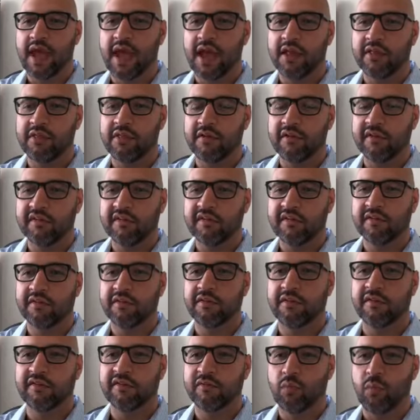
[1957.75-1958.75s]
And there's
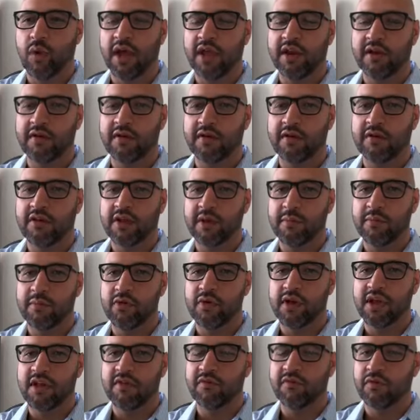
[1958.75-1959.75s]
one
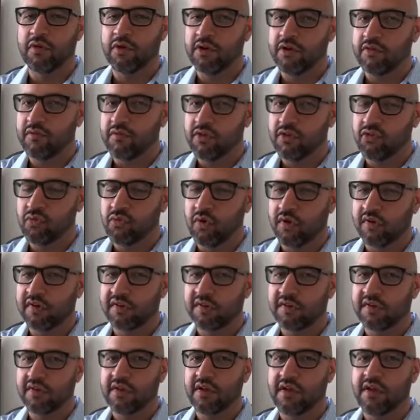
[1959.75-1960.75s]
W-8 for
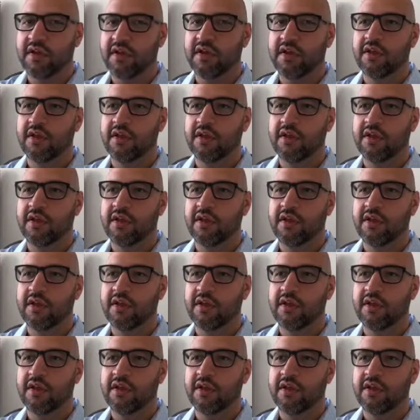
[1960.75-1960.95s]
individuals,